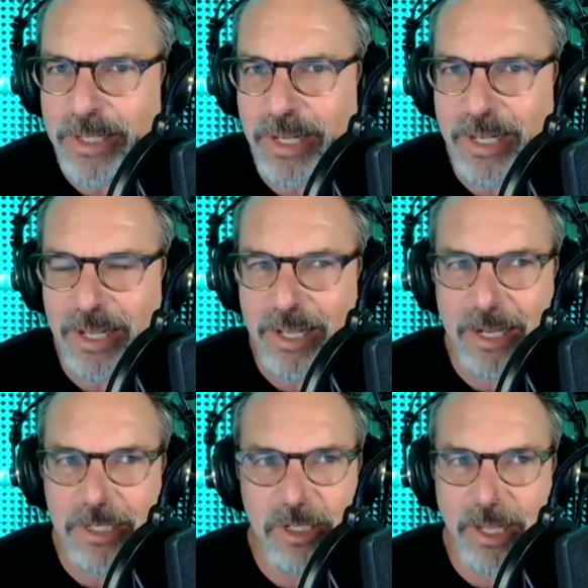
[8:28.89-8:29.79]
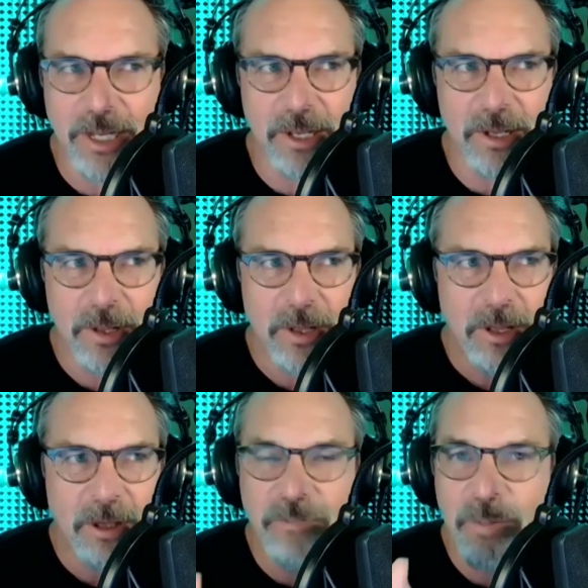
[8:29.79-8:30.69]
It's like a it's like a,
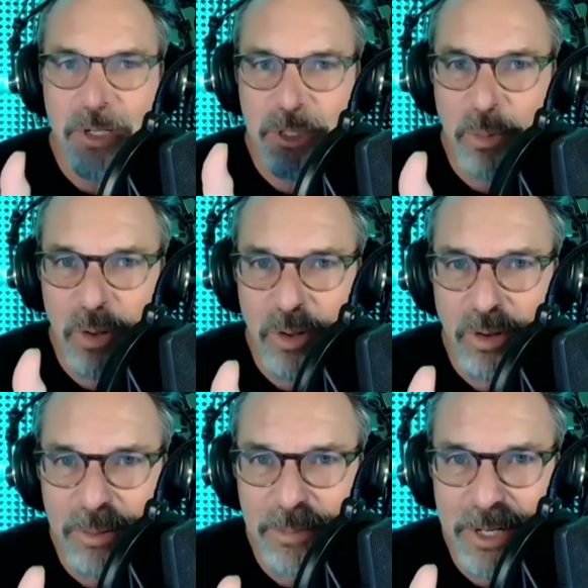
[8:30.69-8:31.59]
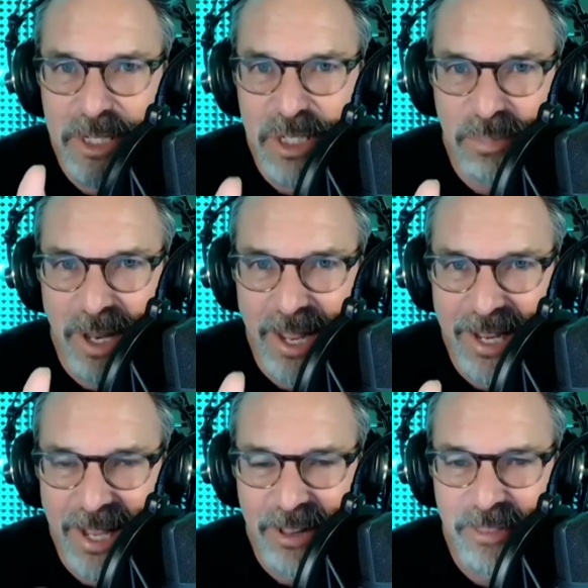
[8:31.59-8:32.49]
a very small, limited supply
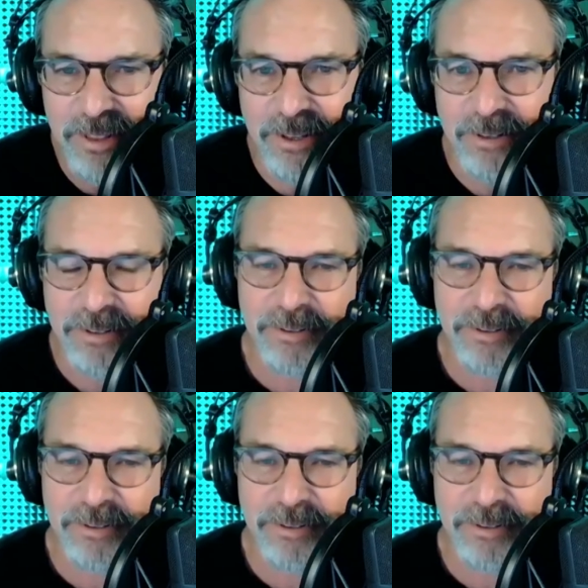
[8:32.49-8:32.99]
kind of thing.